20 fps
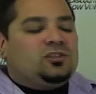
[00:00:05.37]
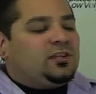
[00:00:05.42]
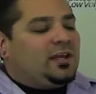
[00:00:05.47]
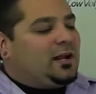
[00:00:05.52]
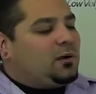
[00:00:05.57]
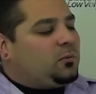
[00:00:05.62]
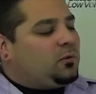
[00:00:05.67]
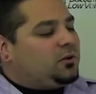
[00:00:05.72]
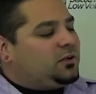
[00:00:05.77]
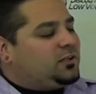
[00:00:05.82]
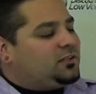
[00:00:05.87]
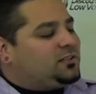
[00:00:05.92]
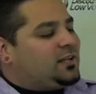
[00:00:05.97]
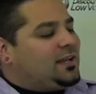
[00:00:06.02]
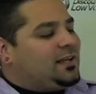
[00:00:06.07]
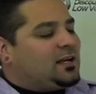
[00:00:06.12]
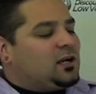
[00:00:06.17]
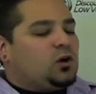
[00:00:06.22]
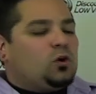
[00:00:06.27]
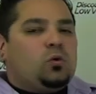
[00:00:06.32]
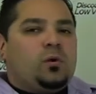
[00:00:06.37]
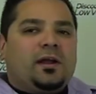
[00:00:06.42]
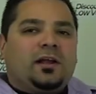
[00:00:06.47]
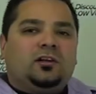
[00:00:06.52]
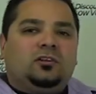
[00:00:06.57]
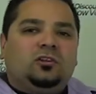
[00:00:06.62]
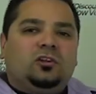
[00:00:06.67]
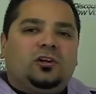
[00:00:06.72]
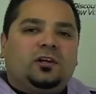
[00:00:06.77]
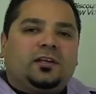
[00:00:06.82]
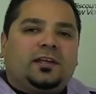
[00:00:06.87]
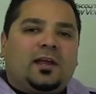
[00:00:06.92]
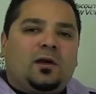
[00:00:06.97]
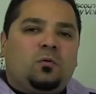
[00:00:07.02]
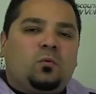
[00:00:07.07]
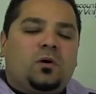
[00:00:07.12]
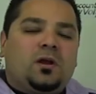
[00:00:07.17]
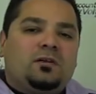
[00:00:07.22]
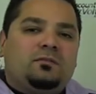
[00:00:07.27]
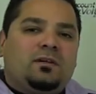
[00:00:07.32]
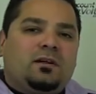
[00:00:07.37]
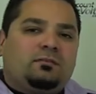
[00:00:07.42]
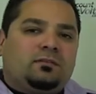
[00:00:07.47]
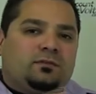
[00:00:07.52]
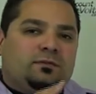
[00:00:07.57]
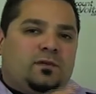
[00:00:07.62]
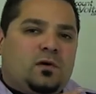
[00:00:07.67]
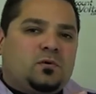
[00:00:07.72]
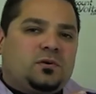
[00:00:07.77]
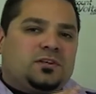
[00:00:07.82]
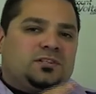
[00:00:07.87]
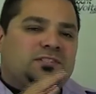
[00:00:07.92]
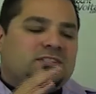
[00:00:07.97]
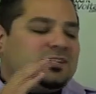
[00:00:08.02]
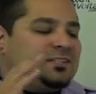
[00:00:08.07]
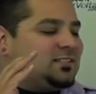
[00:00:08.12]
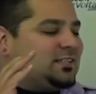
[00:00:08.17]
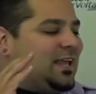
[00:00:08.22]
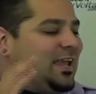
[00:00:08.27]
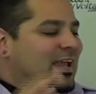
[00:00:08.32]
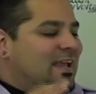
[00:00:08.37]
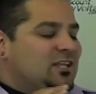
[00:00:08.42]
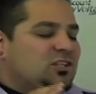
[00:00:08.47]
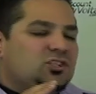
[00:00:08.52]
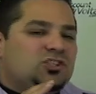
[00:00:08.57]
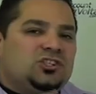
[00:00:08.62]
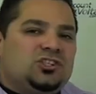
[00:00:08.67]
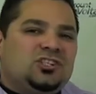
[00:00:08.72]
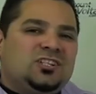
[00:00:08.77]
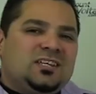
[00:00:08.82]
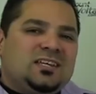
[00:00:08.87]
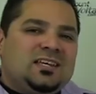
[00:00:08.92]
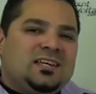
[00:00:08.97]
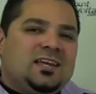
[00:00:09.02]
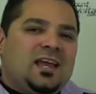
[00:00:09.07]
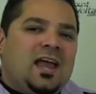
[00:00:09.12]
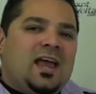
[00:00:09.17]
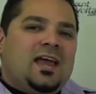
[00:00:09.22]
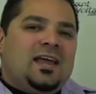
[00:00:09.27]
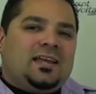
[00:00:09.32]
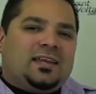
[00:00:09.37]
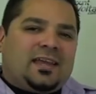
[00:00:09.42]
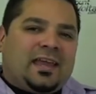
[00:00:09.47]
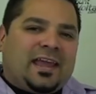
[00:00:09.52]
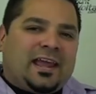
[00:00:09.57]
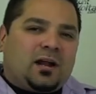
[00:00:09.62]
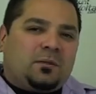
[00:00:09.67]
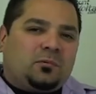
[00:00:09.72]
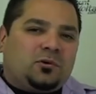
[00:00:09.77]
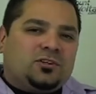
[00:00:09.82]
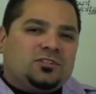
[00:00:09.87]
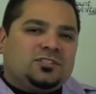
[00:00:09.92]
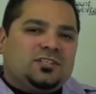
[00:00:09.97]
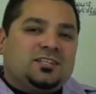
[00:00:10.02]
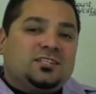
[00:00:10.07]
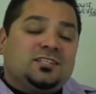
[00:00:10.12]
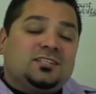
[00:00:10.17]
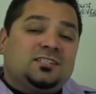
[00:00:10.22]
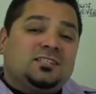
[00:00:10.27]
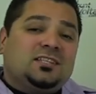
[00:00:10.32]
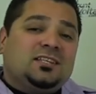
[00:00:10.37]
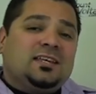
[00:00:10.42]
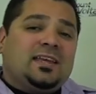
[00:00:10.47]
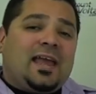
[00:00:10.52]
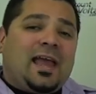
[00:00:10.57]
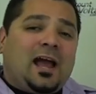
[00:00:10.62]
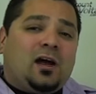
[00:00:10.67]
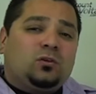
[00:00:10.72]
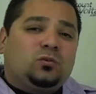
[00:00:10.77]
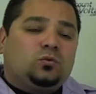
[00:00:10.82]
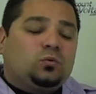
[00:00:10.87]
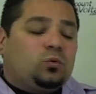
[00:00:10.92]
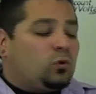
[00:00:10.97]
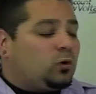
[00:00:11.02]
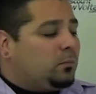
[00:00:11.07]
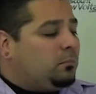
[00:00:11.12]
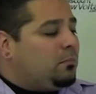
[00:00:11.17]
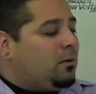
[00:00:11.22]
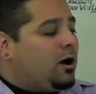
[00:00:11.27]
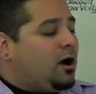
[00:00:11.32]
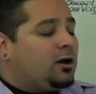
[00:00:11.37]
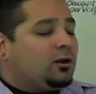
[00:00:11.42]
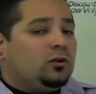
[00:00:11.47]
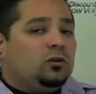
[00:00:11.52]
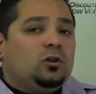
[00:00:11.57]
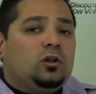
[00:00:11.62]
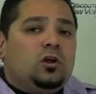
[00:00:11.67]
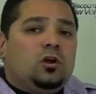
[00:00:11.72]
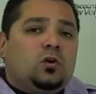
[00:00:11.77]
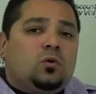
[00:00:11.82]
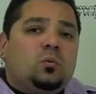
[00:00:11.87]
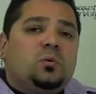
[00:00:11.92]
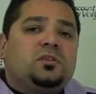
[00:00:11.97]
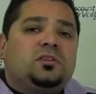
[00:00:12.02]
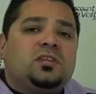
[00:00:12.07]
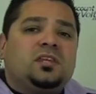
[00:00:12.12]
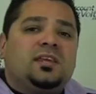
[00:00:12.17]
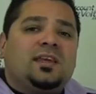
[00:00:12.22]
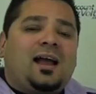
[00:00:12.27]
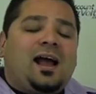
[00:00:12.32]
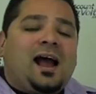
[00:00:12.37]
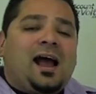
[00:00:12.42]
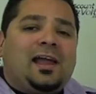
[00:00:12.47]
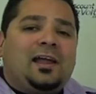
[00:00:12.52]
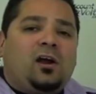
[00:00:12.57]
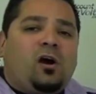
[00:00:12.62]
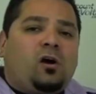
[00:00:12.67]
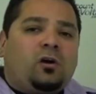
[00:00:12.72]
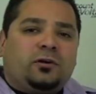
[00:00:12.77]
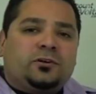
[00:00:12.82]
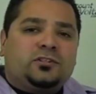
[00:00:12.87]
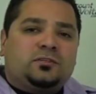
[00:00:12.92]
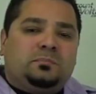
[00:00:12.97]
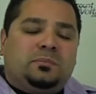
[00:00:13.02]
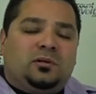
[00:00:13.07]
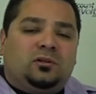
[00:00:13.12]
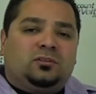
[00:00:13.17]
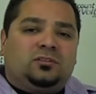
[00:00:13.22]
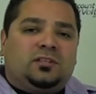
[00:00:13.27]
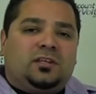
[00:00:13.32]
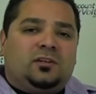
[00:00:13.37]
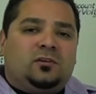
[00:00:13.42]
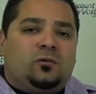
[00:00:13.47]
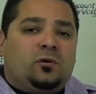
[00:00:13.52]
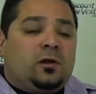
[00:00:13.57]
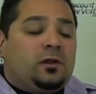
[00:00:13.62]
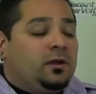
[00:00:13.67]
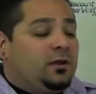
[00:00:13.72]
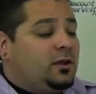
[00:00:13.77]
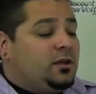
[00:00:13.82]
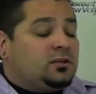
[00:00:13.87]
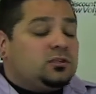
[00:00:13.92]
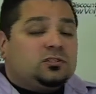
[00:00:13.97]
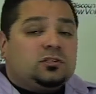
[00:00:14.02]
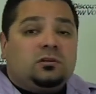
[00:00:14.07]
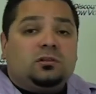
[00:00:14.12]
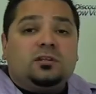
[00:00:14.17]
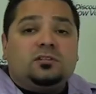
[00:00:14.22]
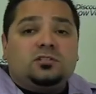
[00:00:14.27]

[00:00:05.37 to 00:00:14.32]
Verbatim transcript: today we're going to take a quick look at one of EverFocus's HD cameras. This is the outdoor model with the IRs built into it. So